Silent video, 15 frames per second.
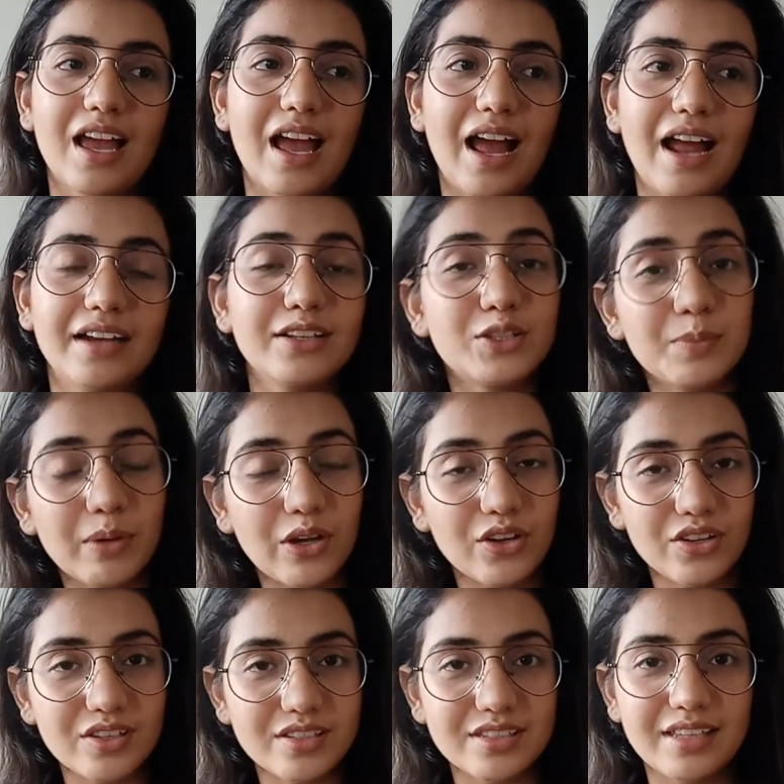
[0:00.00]
And it's
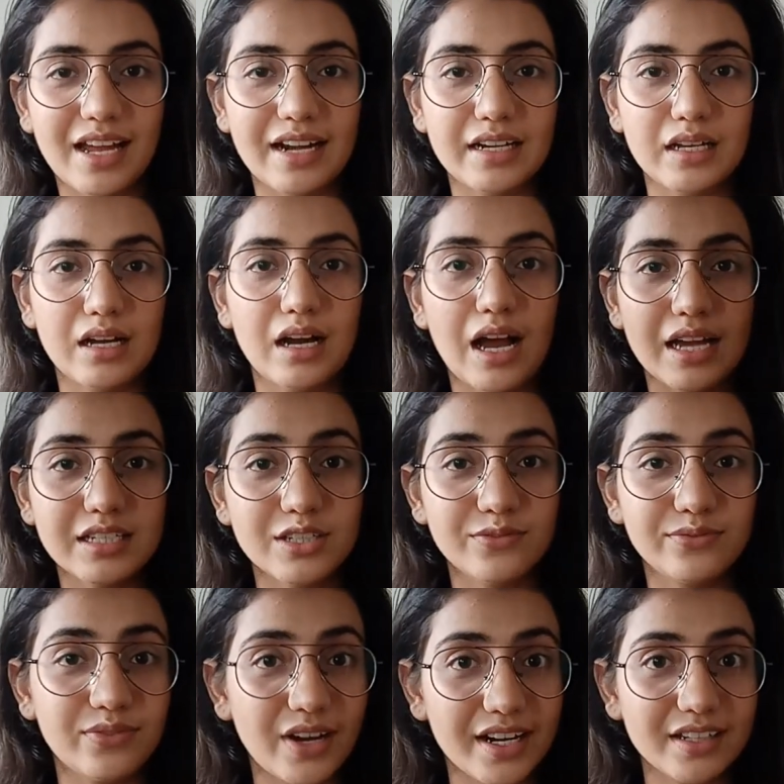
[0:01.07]
because that I just
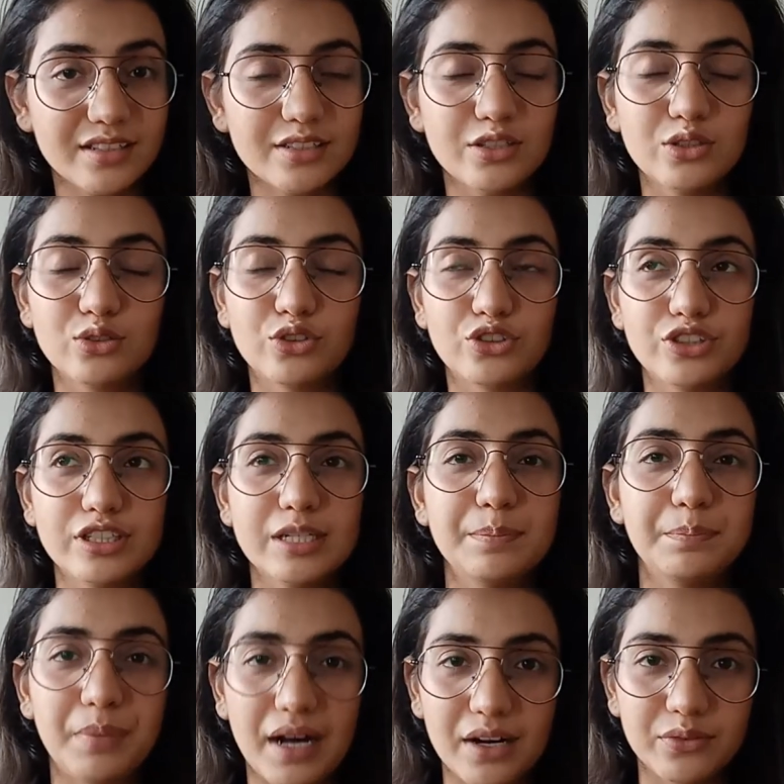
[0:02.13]
find this look really
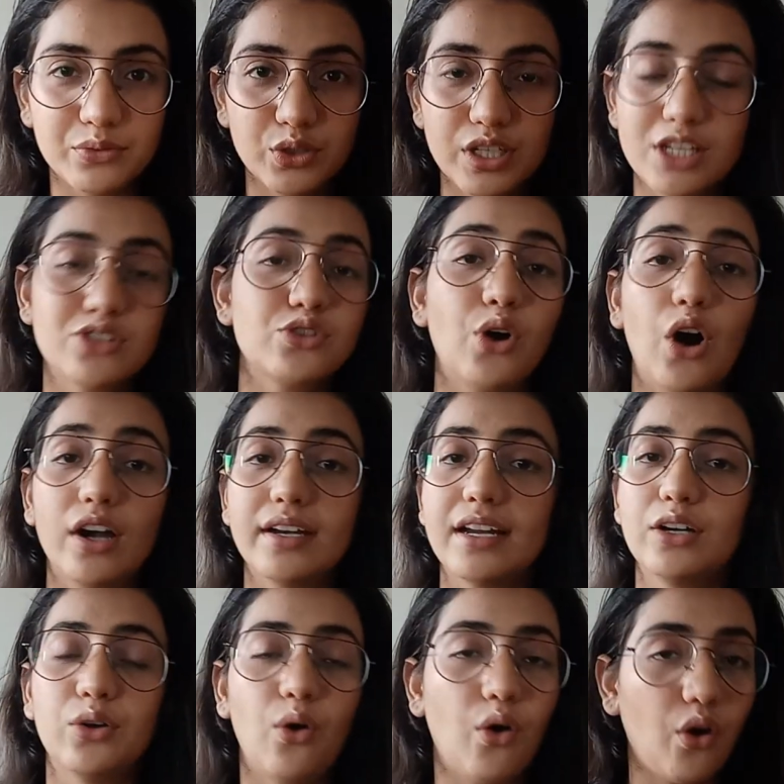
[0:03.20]
powerful. It's not
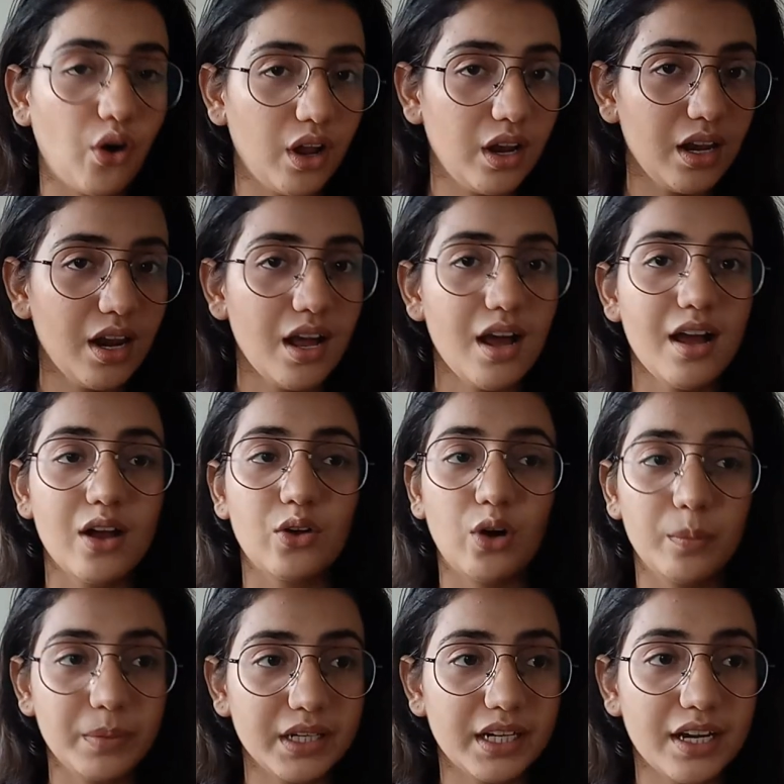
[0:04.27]
at all
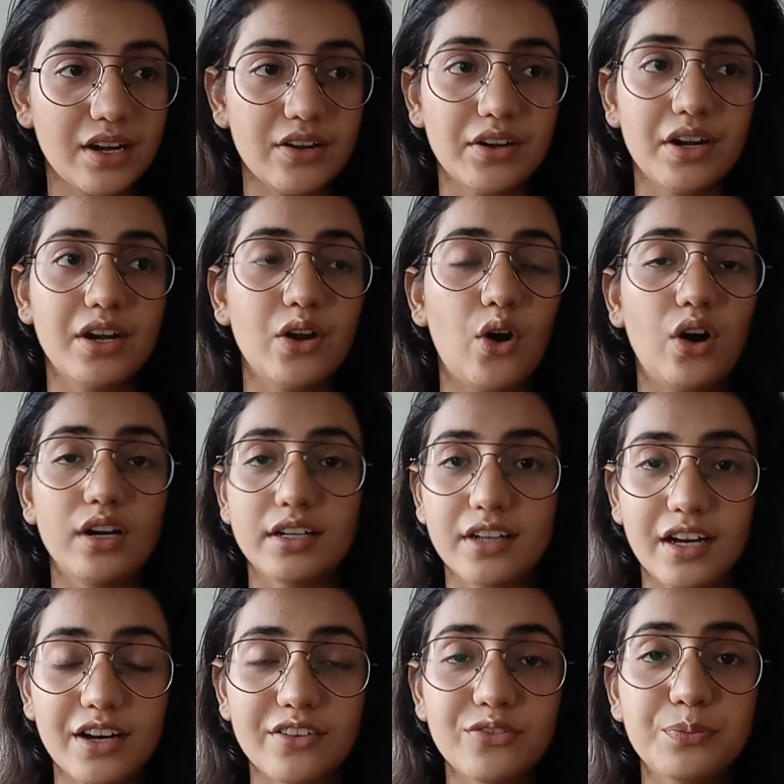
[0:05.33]
complicated or
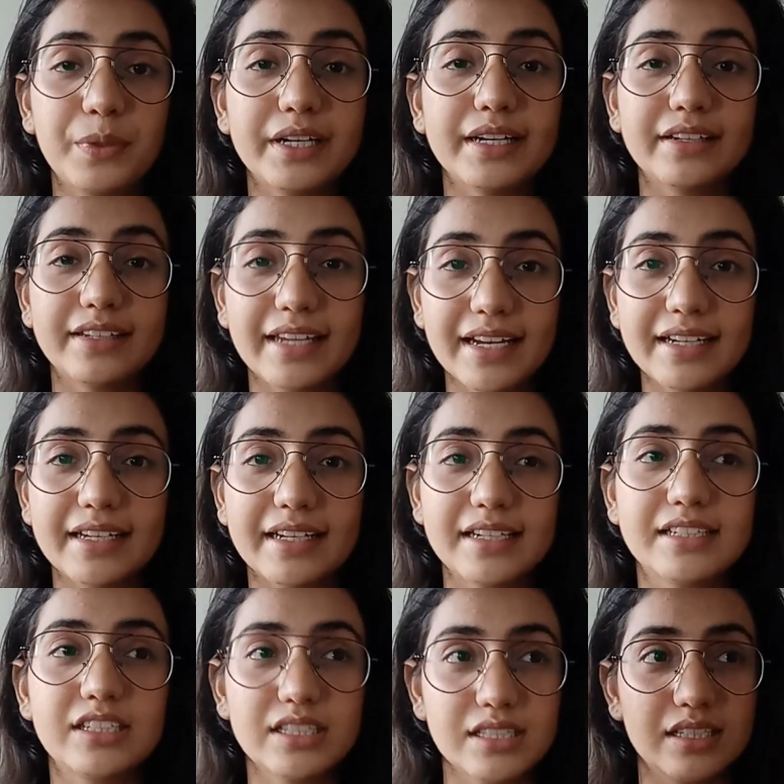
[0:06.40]
tough, but yet
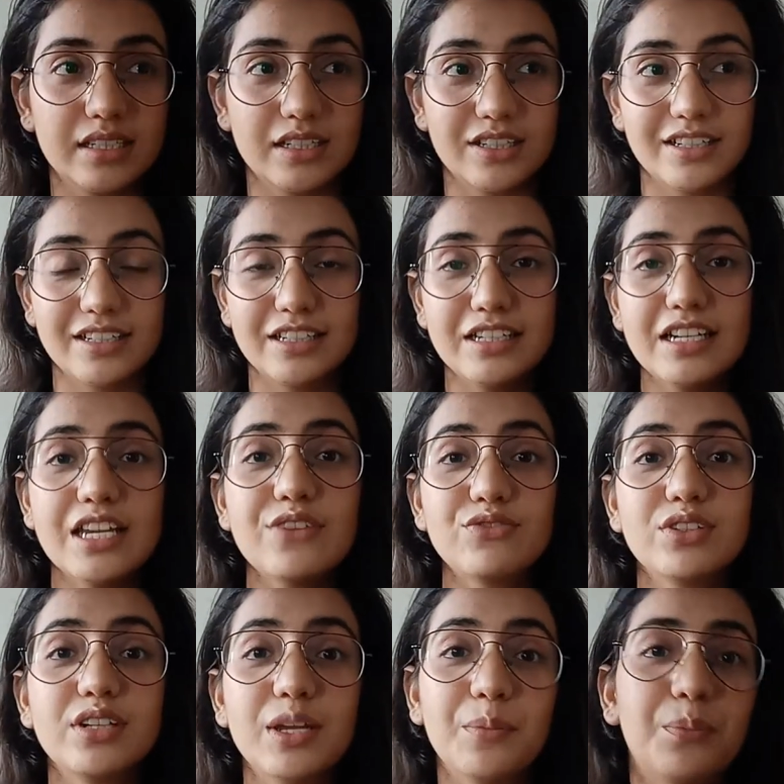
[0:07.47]
it just
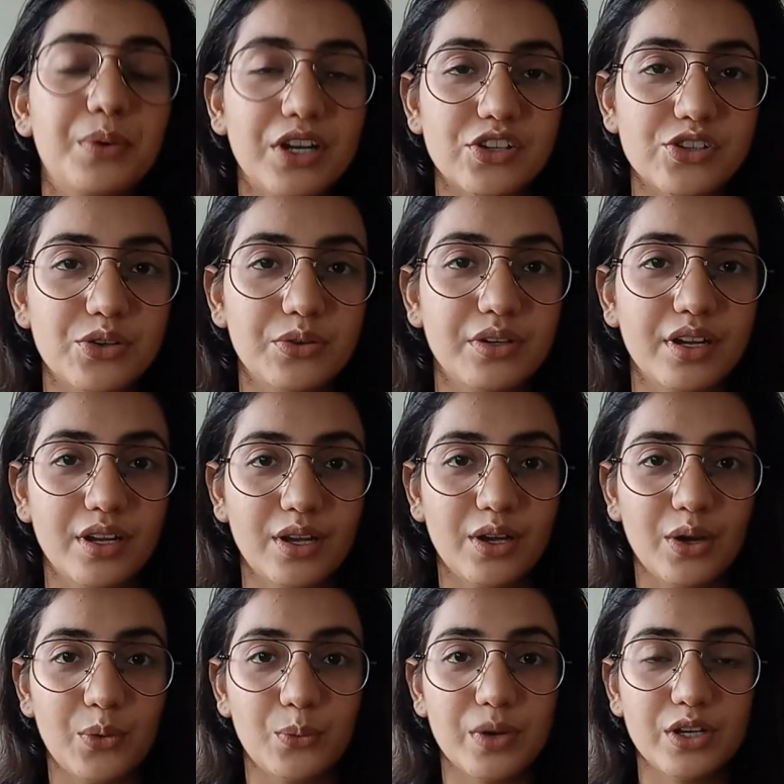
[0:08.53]
leaves an impression
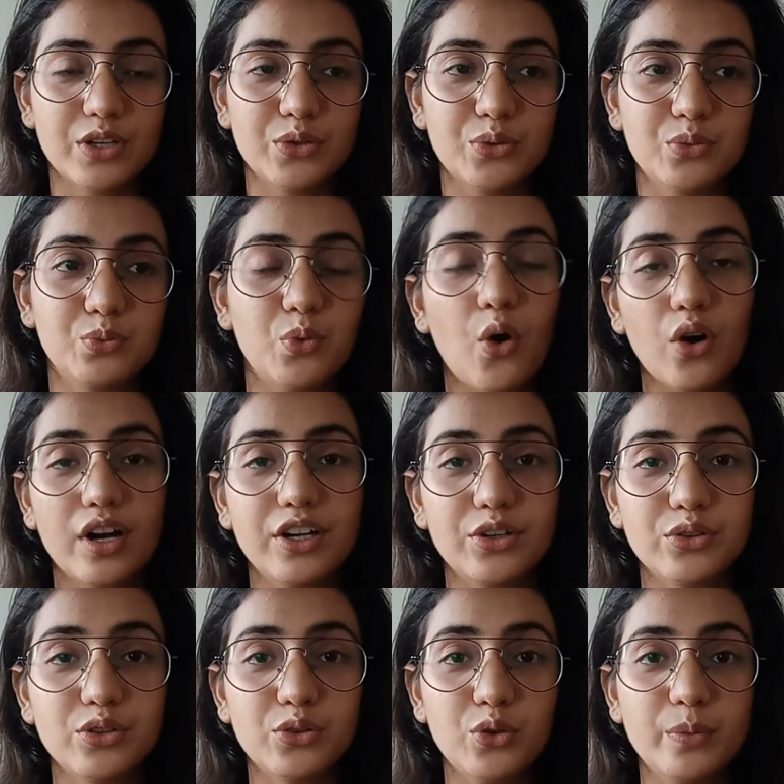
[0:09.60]
when you walk into
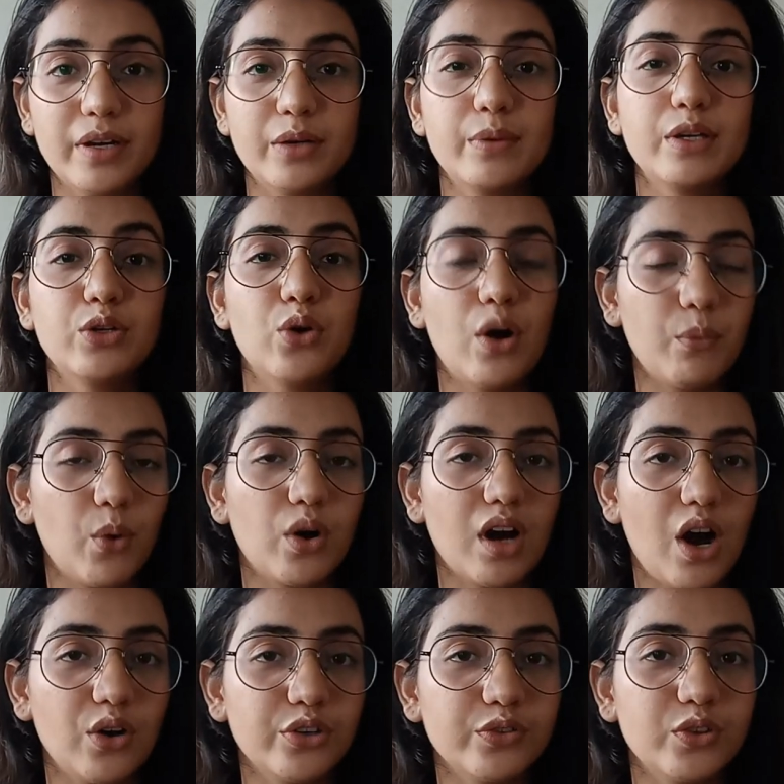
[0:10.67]
the room and when you walk
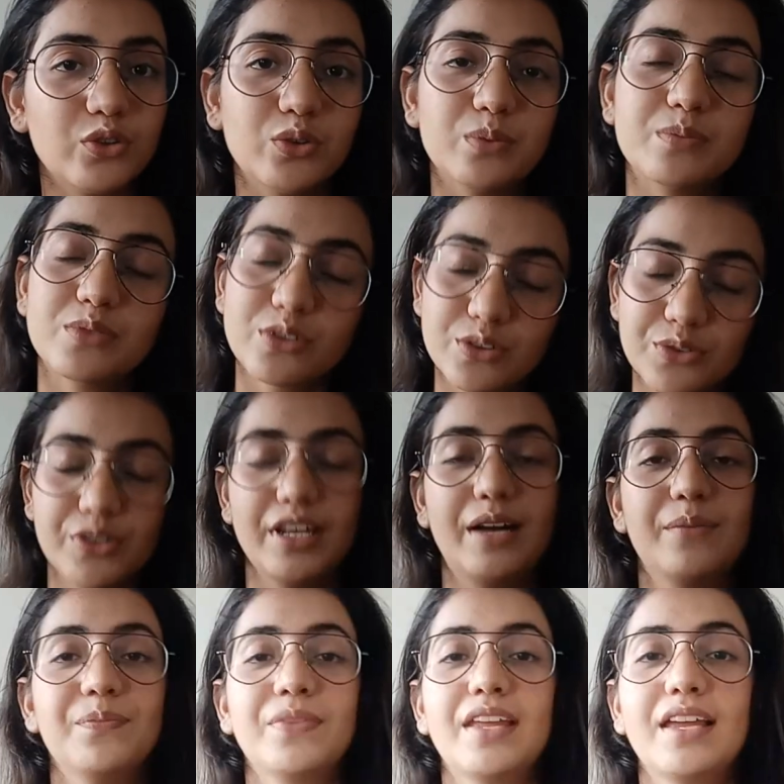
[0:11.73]
out of the room. So yeah,
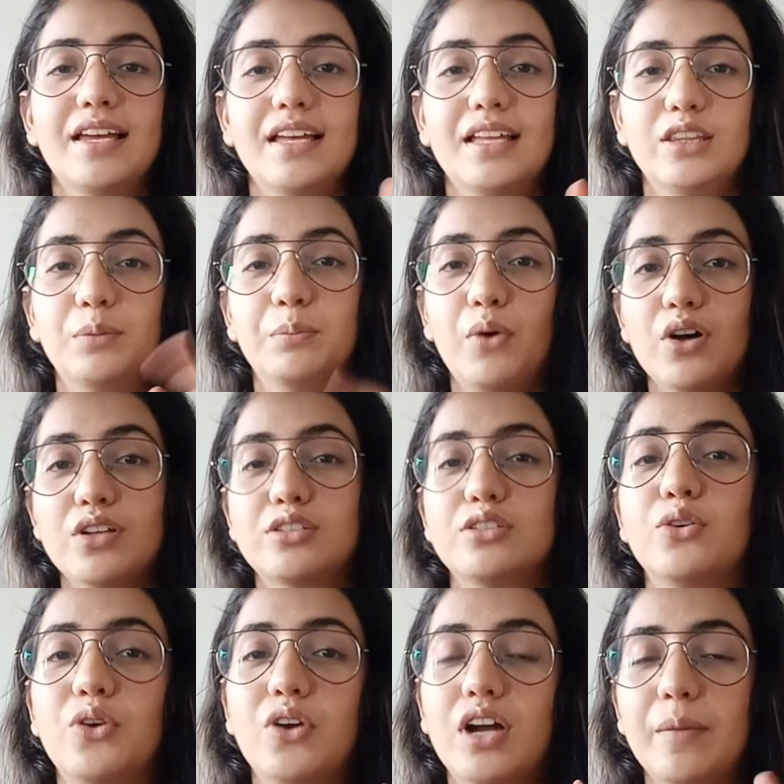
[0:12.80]
the boss
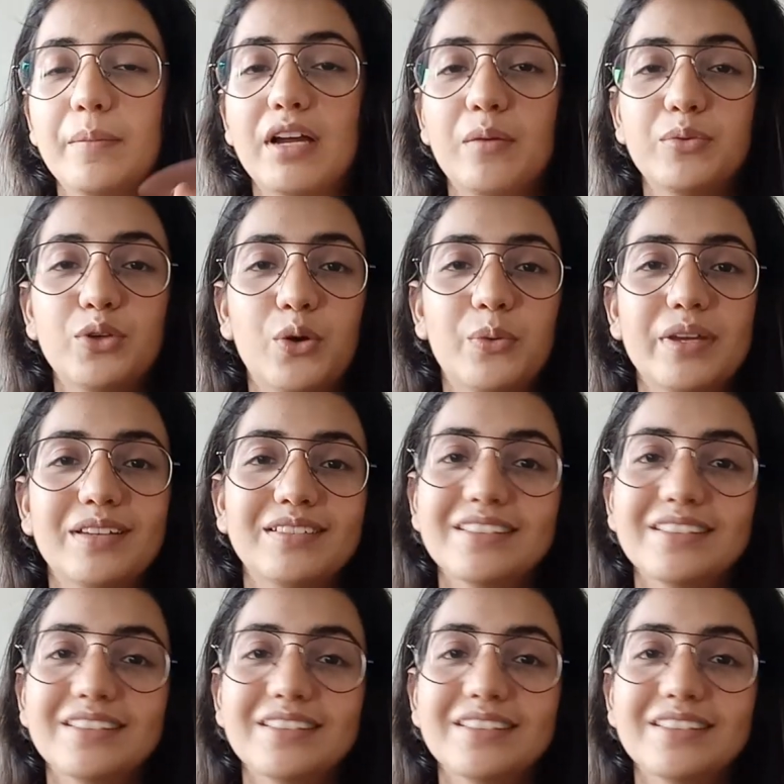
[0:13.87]
look coming up your way.